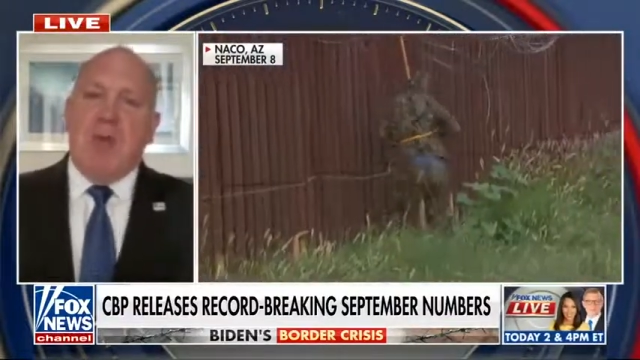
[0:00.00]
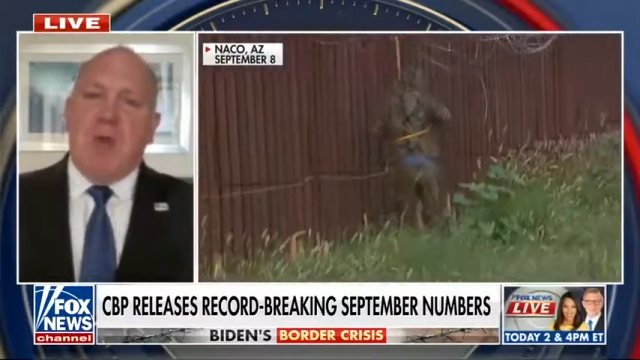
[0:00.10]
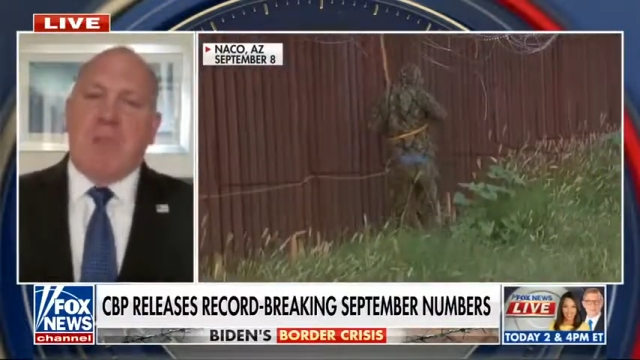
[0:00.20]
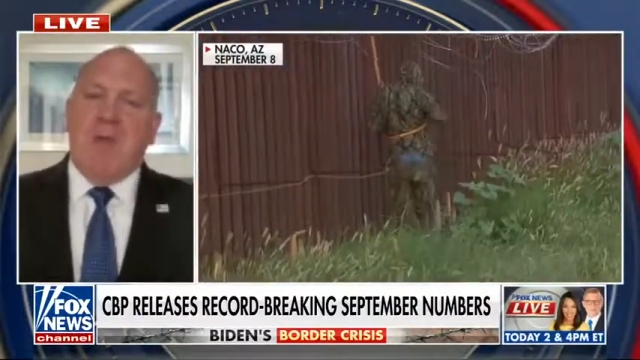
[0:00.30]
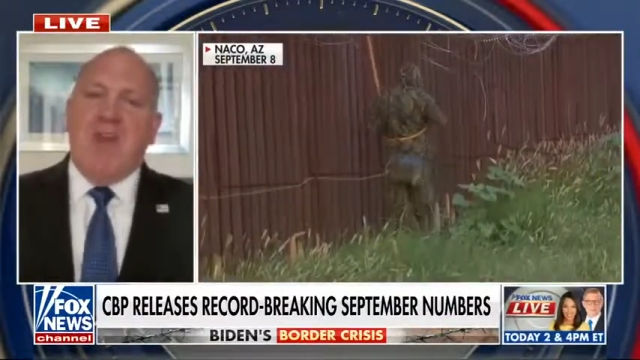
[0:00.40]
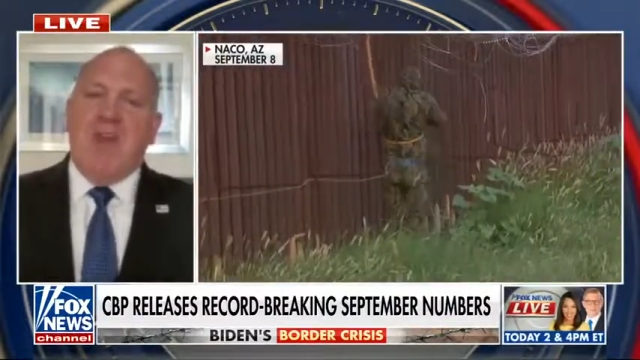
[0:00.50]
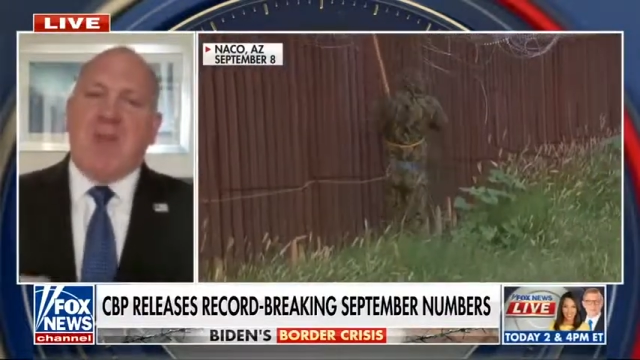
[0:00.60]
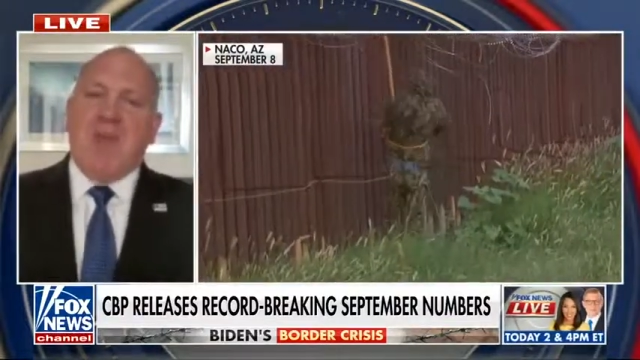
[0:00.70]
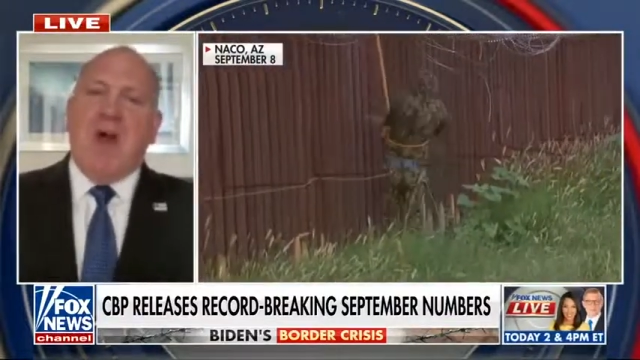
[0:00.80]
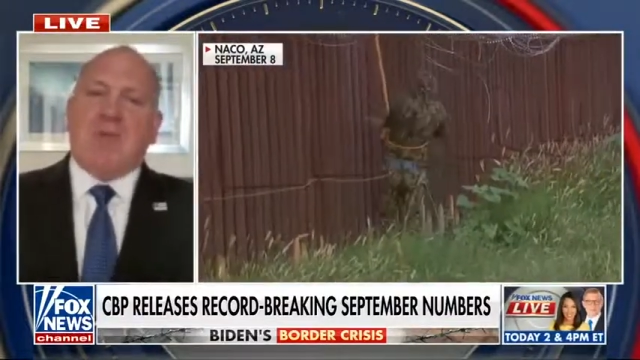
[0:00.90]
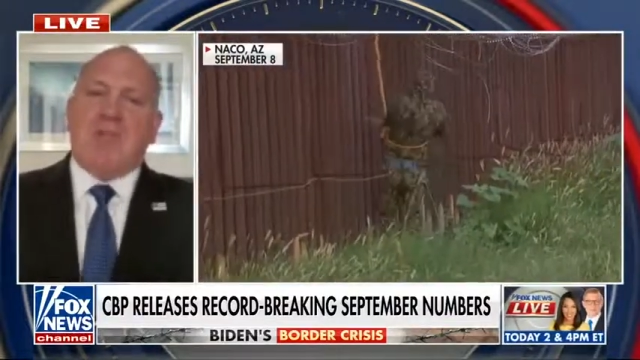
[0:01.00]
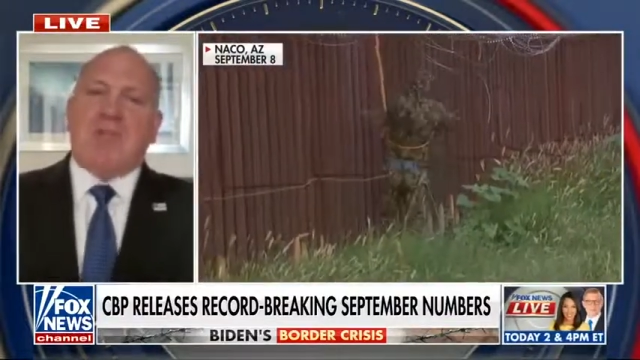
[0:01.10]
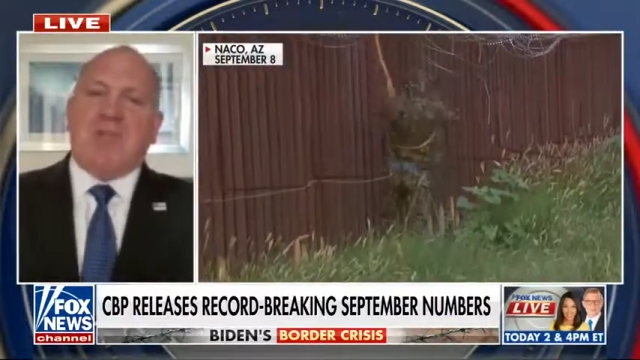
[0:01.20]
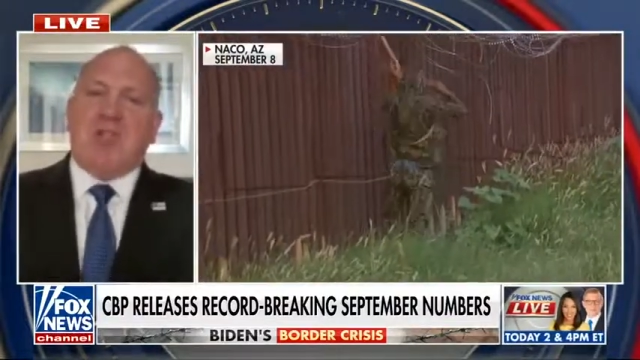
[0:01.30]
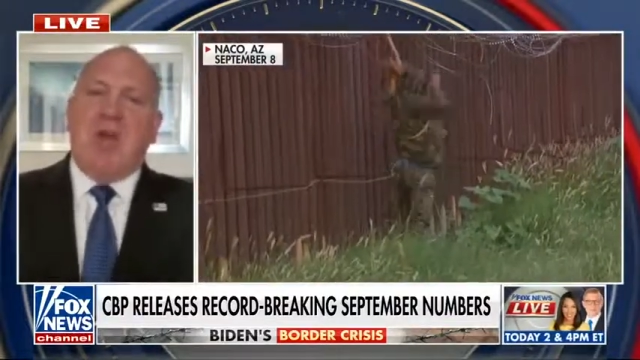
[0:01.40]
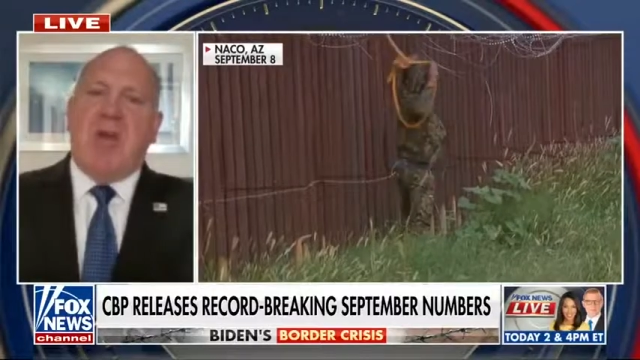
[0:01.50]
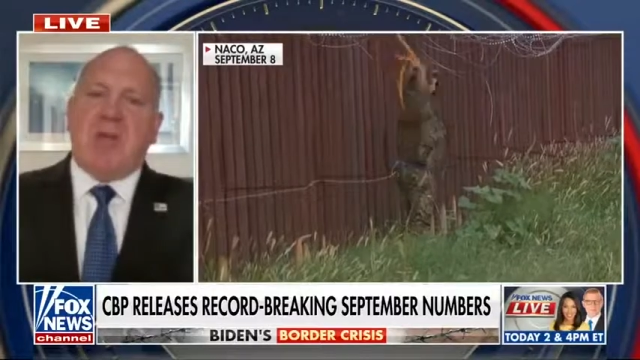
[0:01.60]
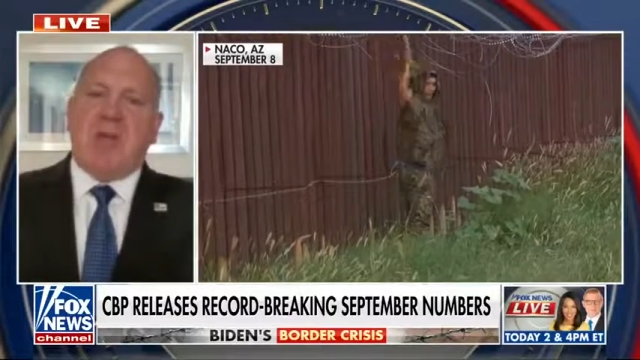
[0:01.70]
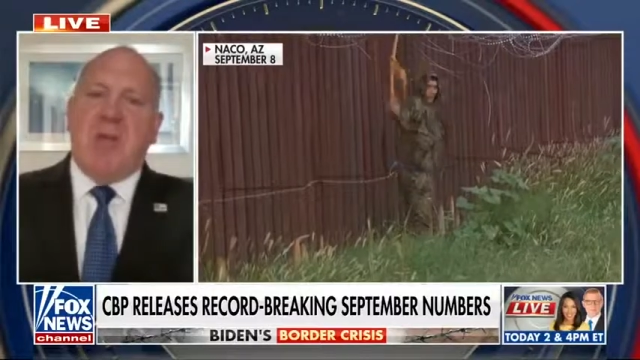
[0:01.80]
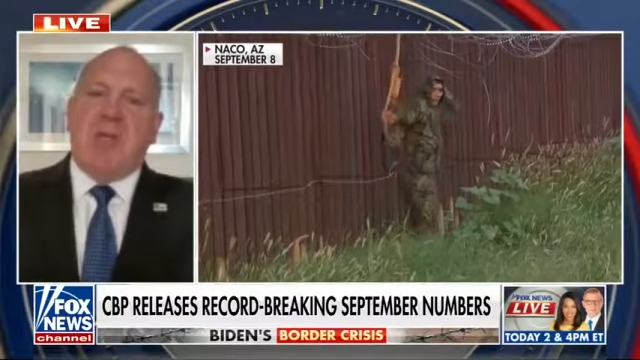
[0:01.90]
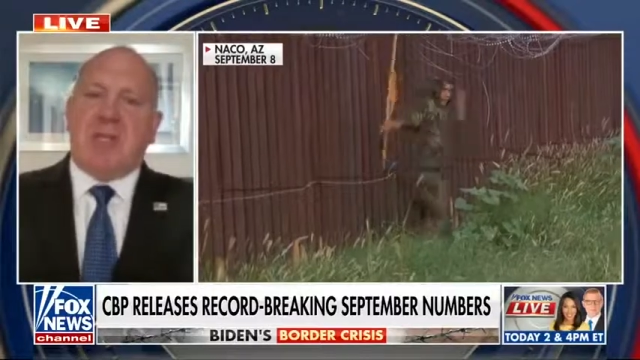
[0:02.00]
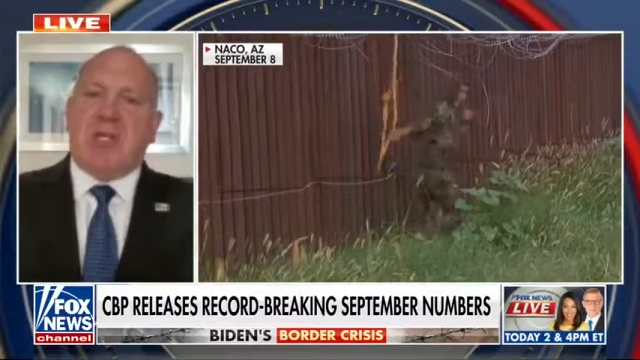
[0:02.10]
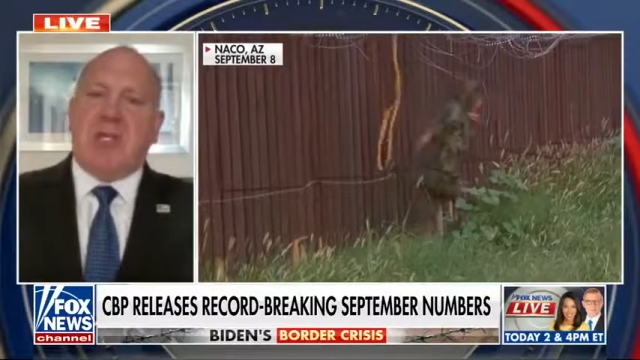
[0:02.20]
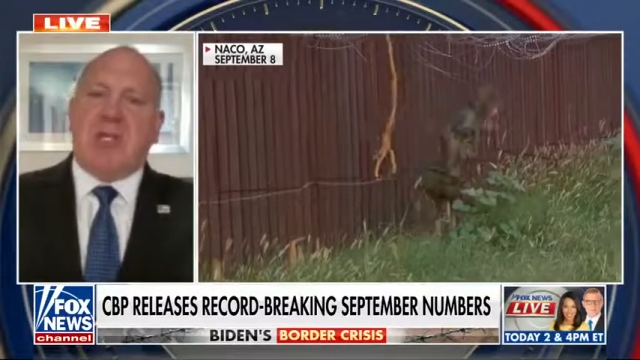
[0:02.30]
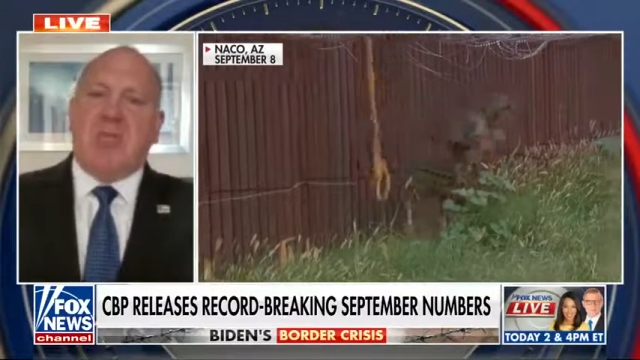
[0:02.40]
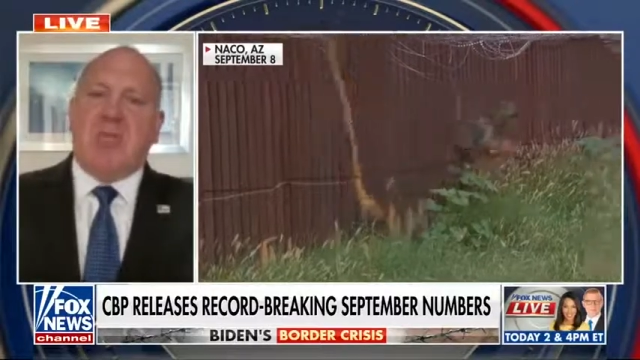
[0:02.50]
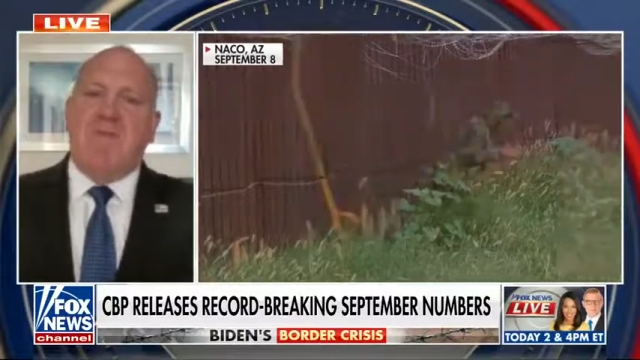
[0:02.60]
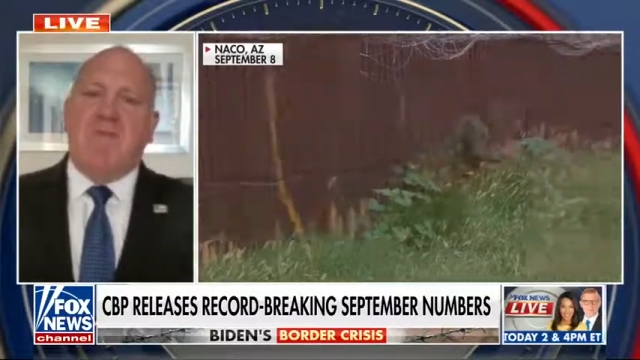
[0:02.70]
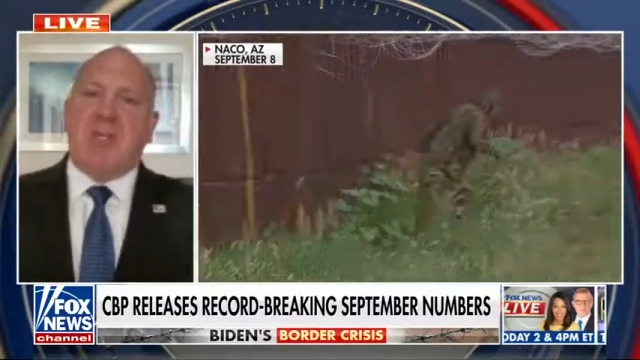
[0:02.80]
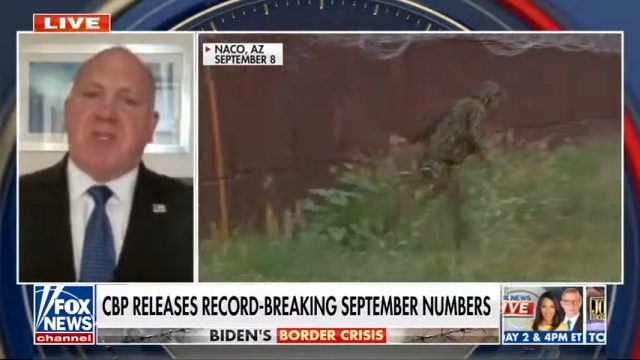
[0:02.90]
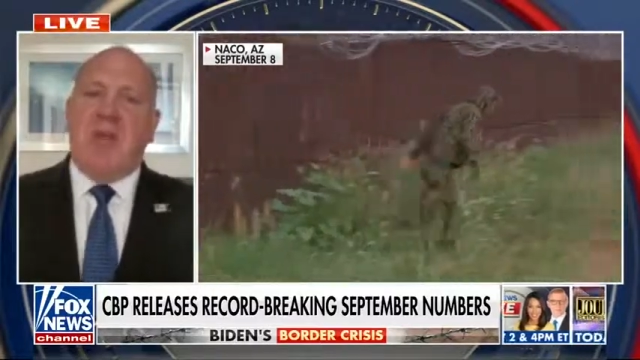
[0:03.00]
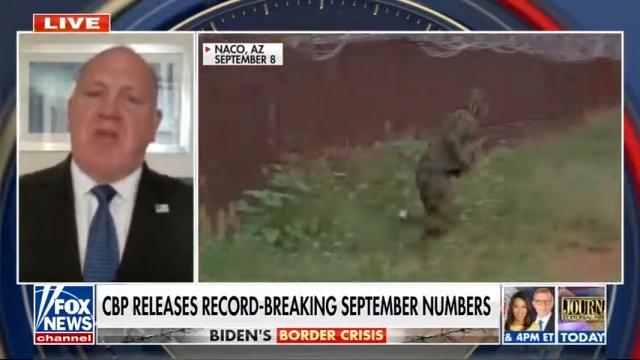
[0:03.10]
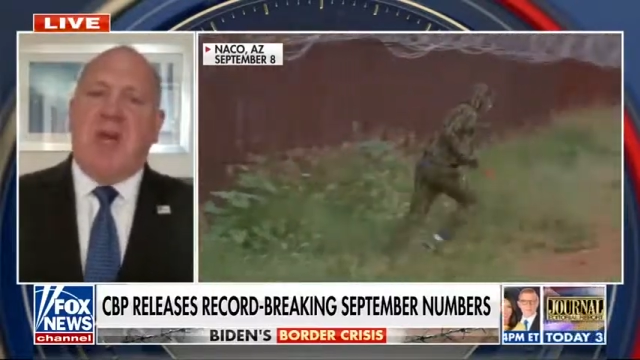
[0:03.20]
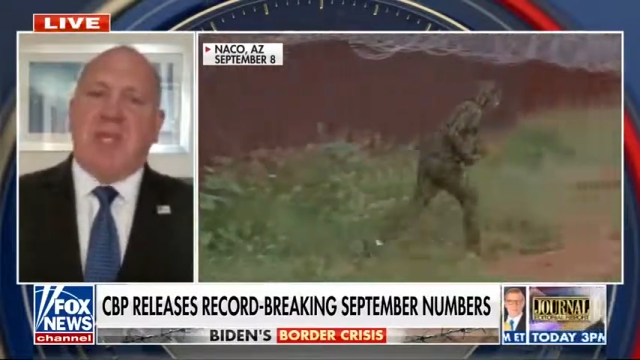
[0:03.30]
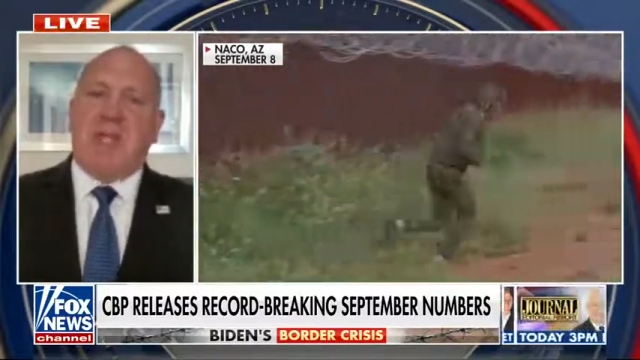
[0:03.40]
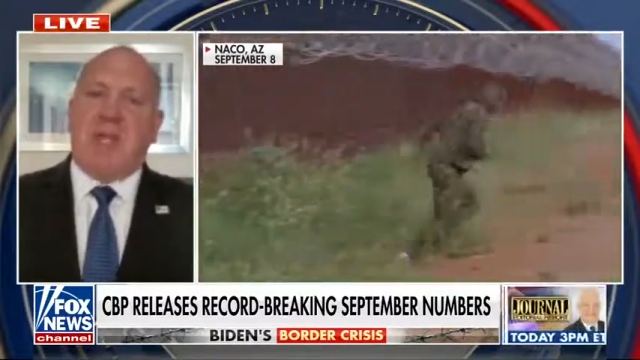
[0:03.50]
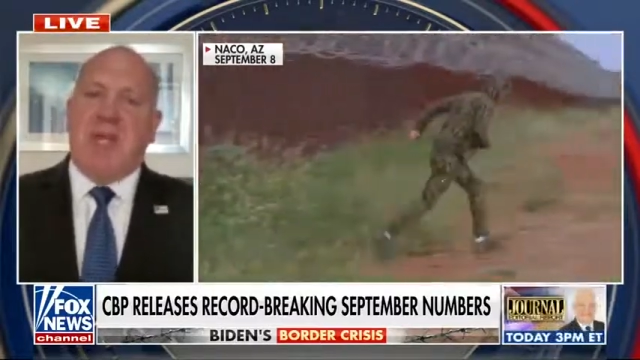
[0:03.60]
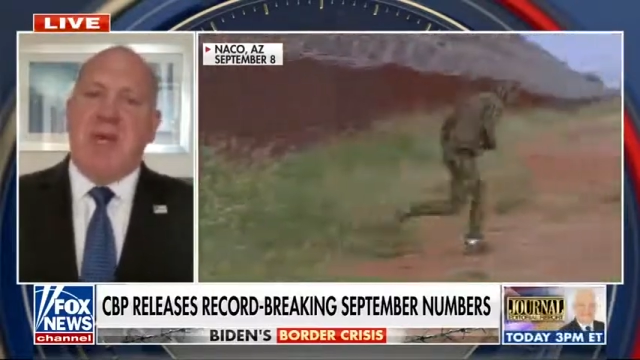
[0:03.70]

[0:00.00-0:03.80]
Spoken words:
we prevented thousands of terrorists coming to this country with a visa or airline ticket.